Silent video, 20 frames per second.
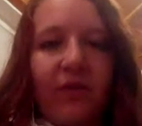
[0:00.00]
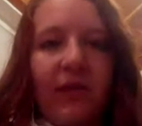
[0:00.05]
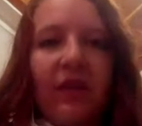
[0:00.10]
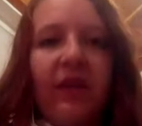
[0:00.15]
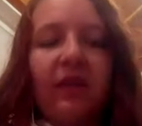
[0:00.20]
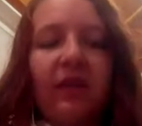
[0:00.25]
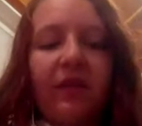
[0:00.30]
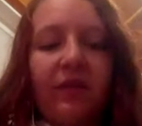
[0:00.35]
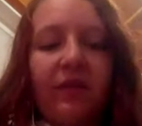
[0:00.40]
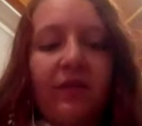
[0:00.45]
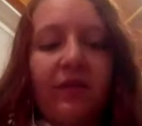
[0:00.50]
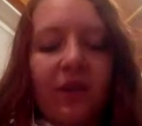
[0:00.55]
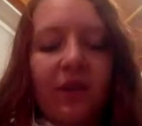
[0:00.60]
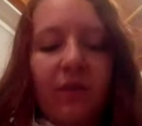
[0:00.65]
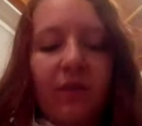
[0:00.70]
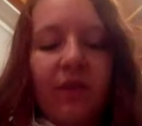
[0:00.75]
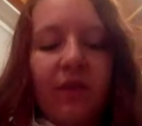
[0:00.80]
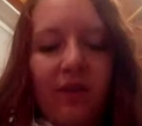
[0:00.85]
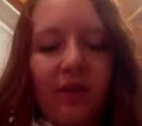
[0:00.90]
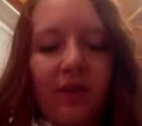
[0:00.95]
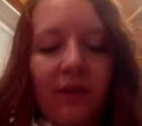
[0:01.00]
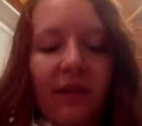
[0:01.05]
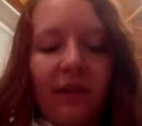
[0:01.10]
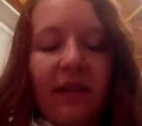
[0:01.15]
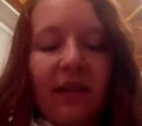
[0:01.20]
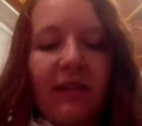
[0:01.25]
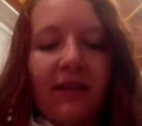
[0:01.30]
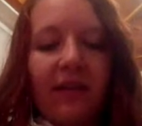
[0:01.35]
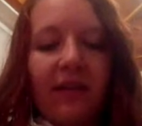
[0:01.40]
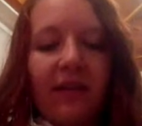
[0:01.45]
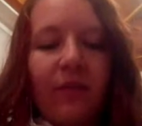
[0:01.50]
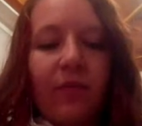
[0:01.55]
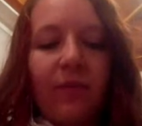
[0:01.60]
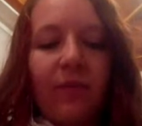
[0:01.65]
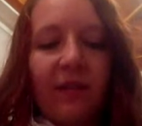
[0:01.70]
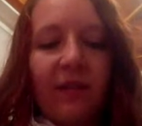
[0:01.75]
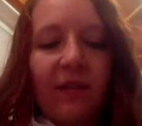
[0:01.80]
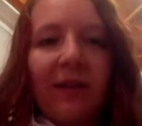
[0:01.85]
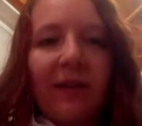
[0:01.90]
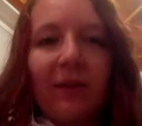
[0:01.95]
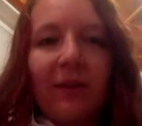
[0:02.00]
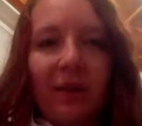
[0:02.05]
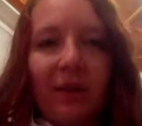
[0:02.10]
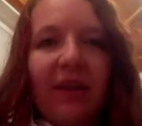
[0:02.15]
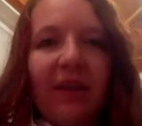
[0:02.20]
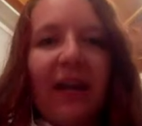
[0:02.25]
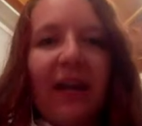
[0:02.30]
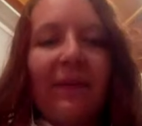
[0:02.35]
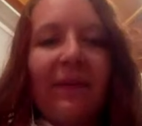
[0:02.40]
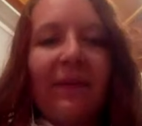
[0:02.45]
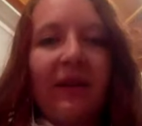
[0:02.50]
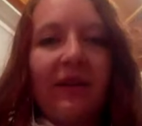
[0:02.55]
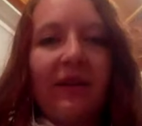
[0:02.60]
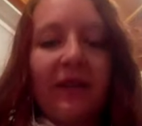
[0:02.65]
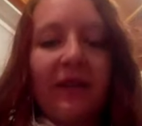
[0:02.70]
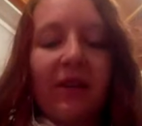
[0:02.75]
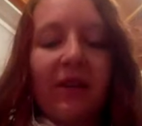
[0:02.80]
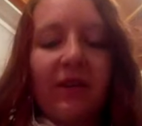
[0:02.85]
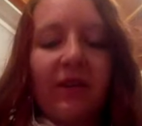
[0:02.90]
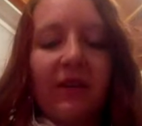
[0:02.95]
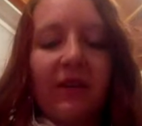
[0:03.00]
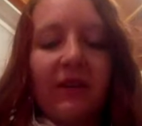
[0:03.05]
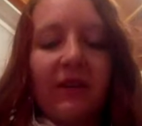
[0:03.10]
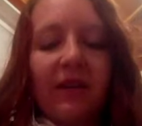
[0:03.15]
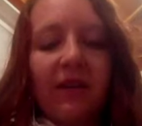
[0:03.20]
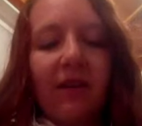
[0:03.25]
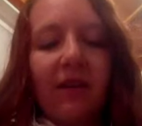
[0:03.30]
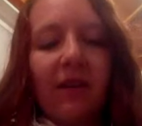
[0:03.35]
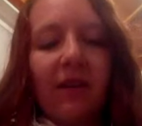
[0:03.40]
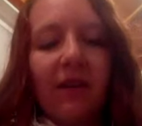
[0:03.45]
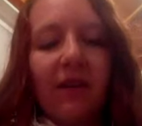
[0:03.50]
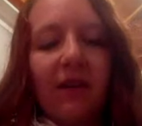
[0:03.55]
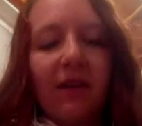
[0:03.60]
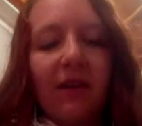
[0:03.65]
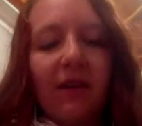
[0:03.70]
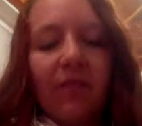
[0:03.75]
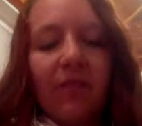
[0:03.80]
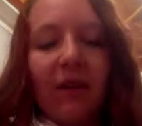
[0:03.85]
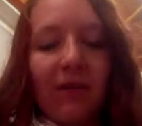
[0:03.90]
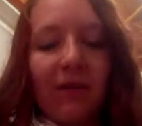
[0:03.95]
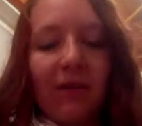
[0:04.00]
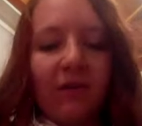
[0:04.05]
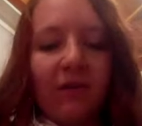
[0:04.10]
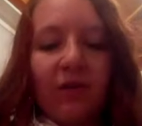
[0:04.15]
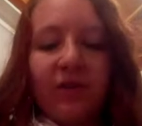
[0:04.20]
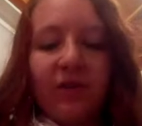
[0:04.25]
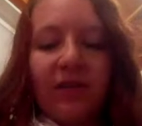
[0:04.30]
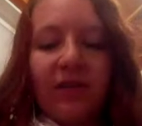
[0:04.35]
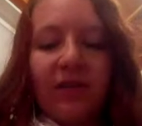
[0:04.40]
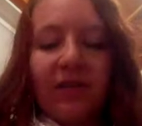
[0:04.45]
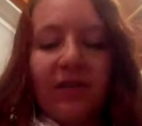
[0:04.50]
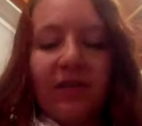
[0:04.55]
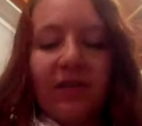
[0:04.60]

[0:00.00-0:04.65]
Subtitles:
your feet, start with your legs. Like when we talk about alignment in the videos, it's like maybe even just